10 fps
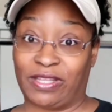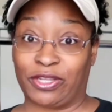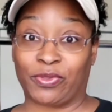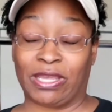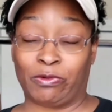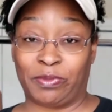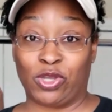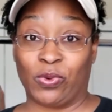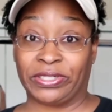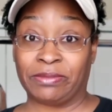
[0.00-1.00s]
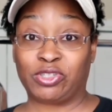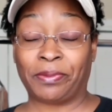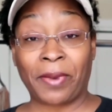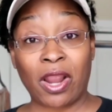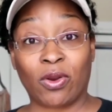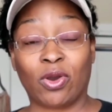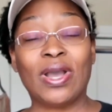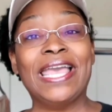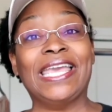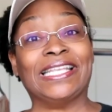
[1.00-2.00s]
video that will be going up
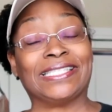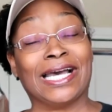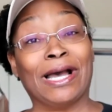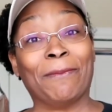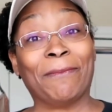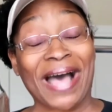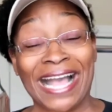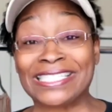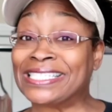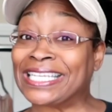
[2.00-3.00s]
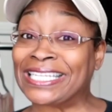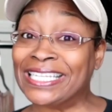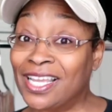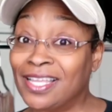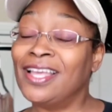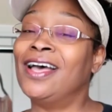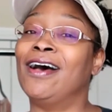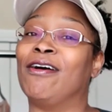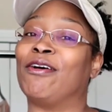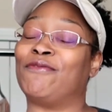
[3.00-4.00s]
tomorrow is the unboxing
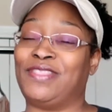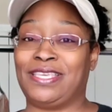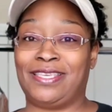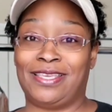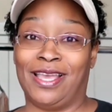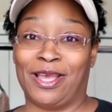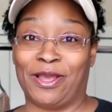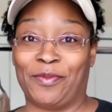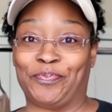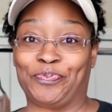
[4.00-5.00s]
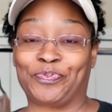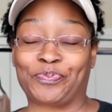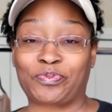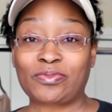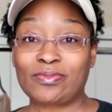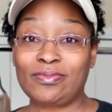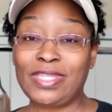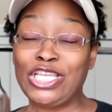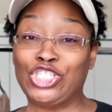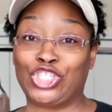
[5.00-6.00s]
of the
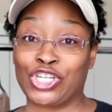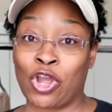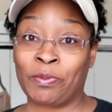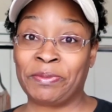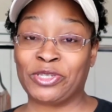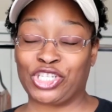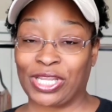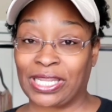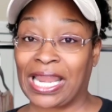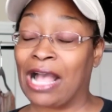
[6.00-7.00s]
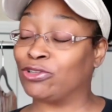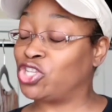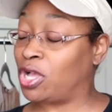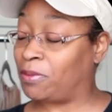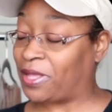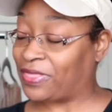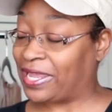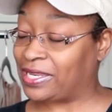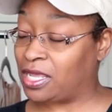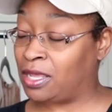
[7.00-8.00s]
Janome machine. I'll talk about
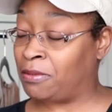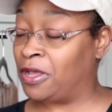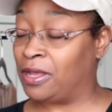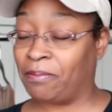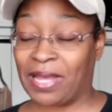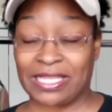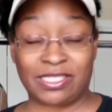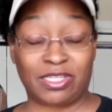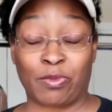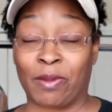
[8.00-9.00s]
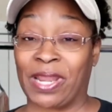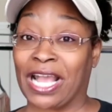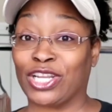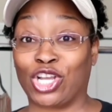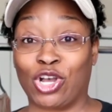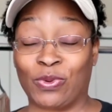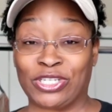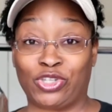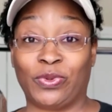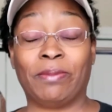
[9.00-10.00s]
that in unboxing tomorrow. I'm not going to go
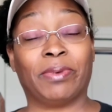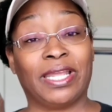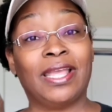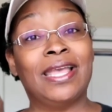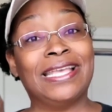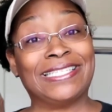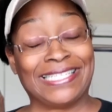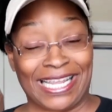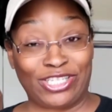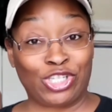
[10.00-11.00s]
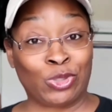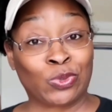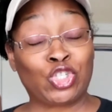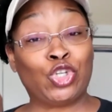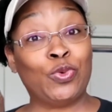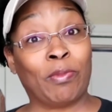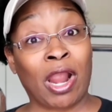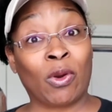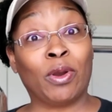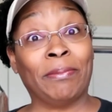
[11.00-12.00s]
into it, but stay tuned.
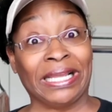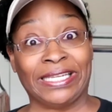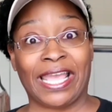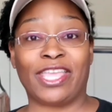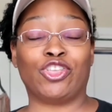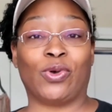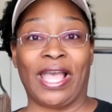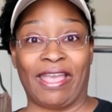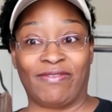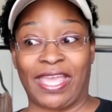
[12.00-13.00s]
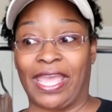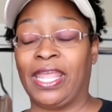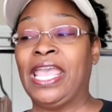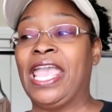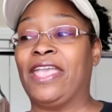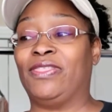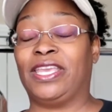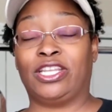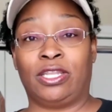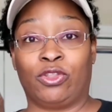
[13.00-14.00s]
Tomorrow, Monday, you'll have that. And
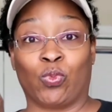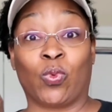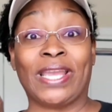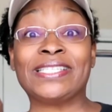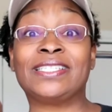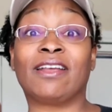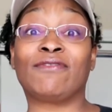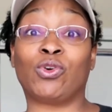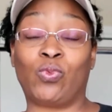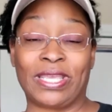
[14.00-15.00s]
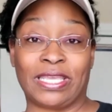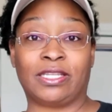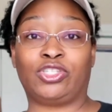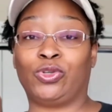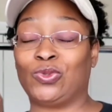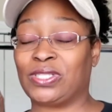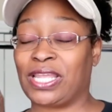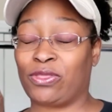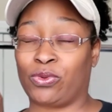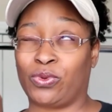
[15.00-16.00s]
then the rest of the week,
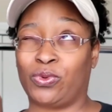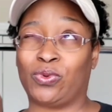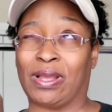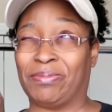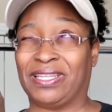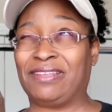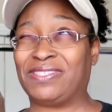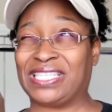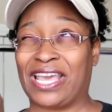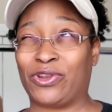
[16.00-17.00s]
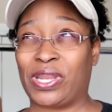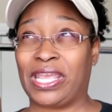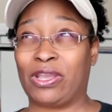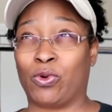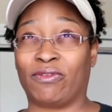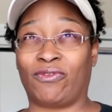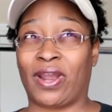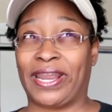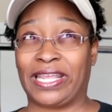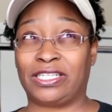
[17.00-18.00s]
Tuesday through
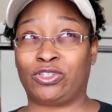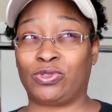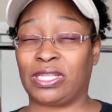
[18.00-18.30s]
Friday,